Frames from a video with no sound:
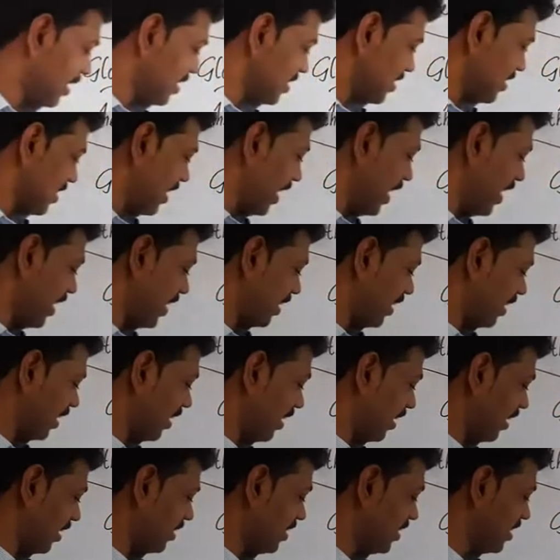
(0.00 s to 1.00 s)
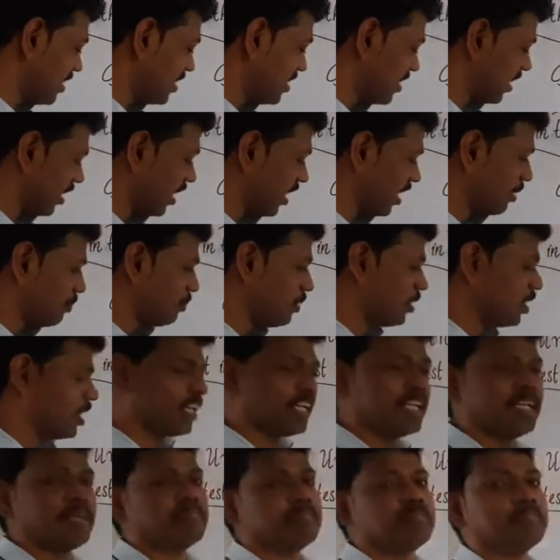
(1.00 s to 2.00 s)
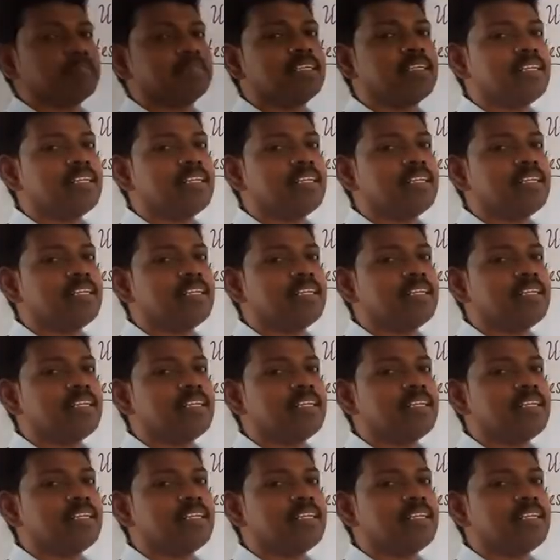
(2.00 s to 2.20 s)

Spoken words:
take this laburnum.